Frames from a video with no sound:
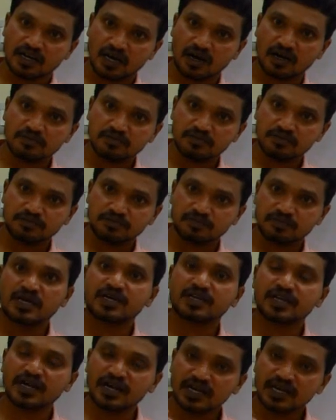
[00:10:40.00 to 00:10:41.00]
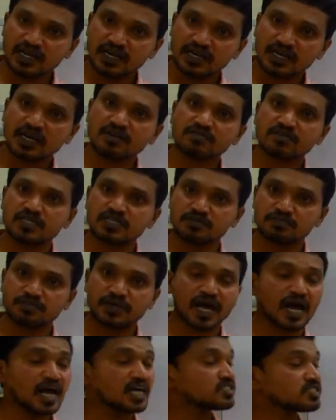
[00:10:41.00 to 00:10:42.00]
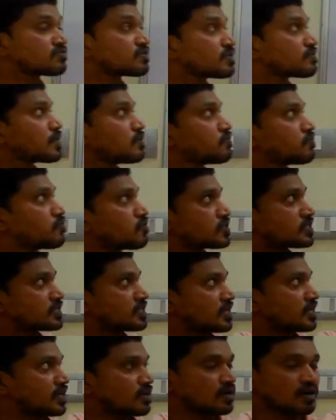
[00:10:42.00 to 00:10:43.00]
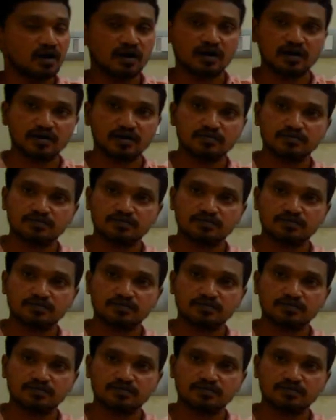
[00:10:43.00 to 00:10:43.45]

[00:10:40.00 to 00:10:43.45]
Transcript: nerve is branched from the posterior cord.